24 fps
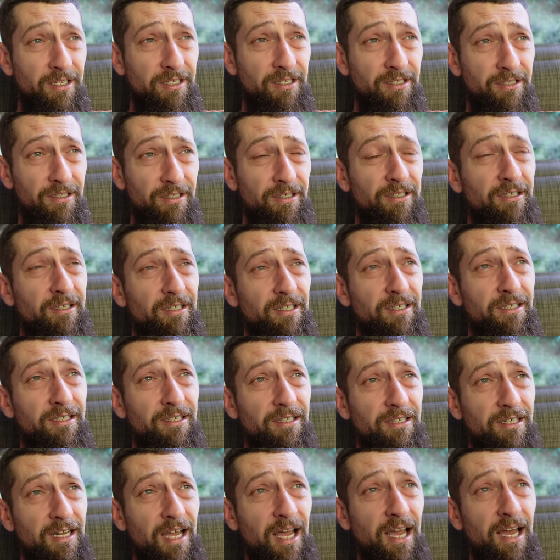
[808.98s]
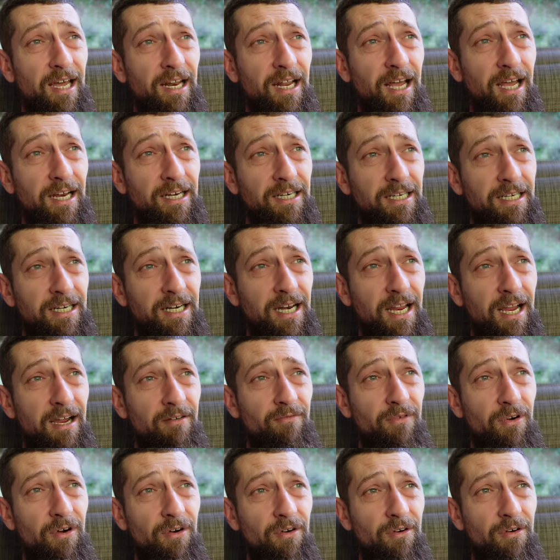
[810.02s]
good night. I
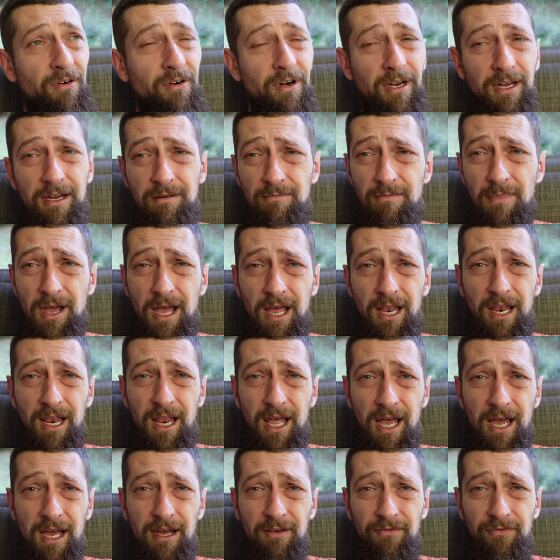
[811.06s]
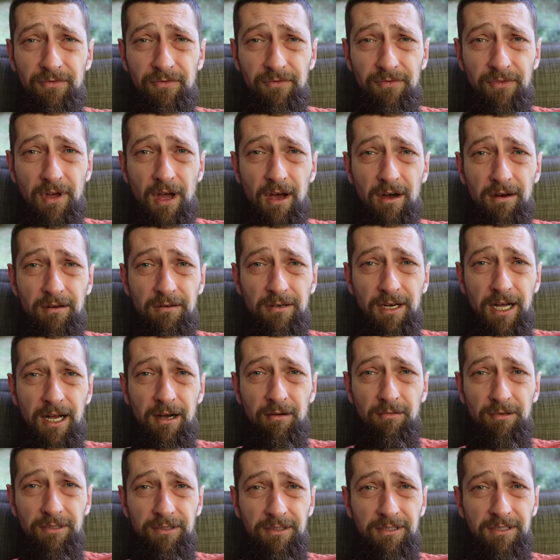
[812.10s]
never in my life thought I
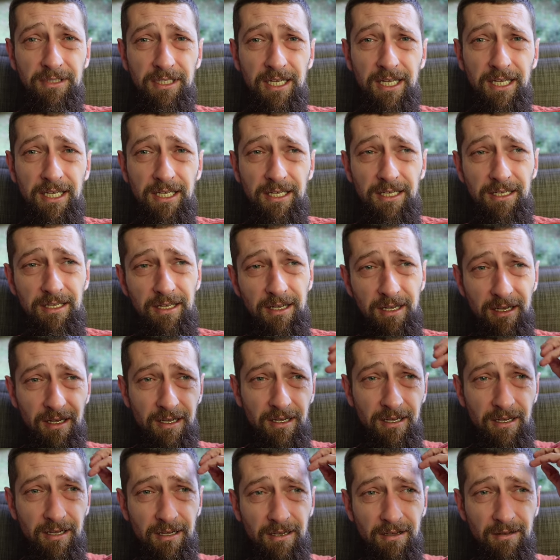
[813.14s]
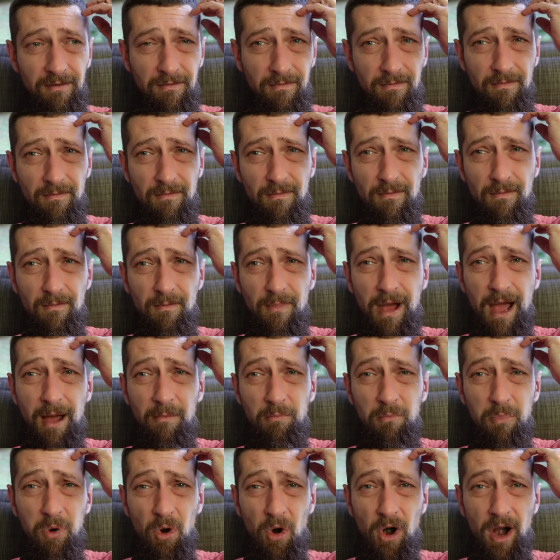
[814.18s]
would see my
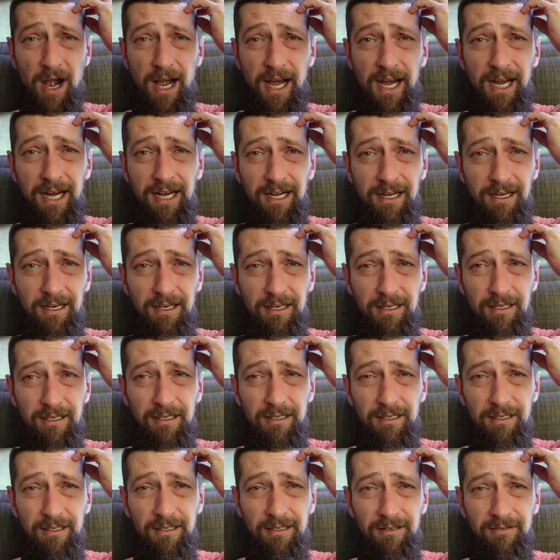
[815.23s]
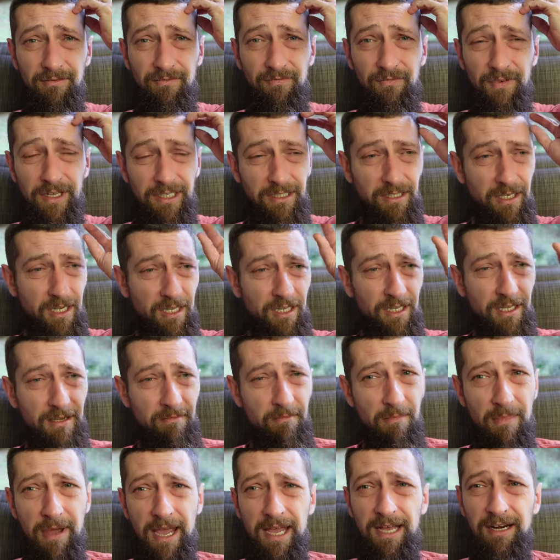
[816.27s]
brain physically
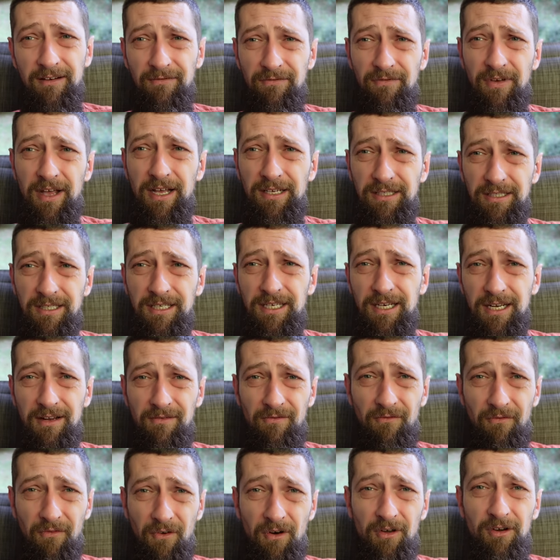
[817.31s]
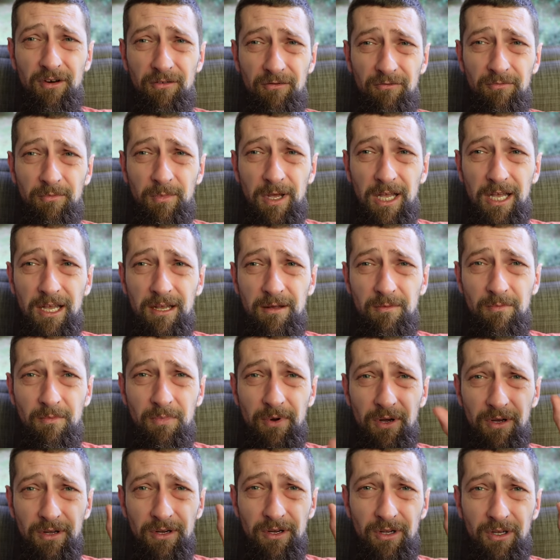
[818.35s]
manifested in front of me,
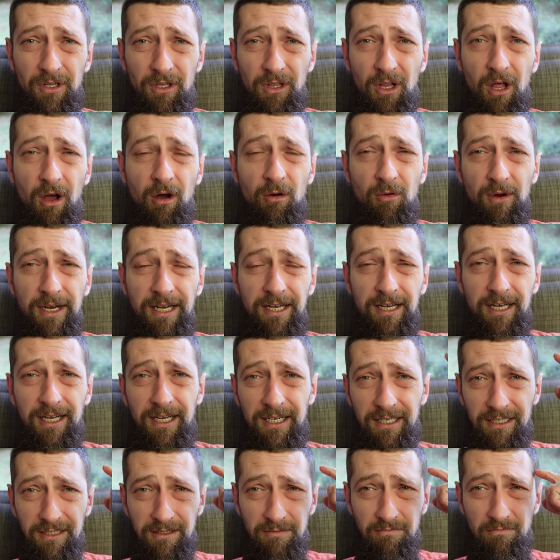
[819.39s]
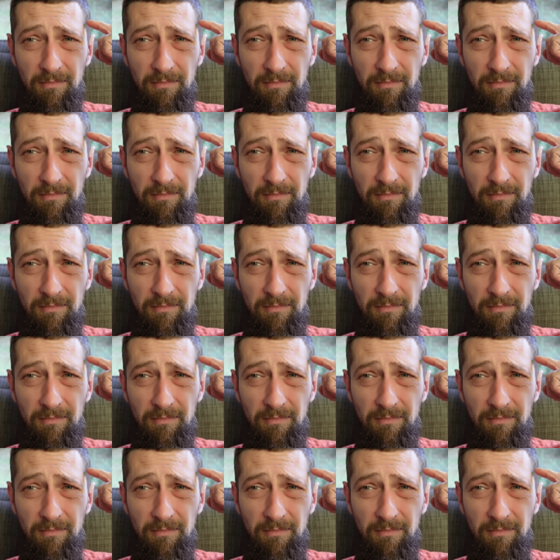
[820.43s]
but Chloe is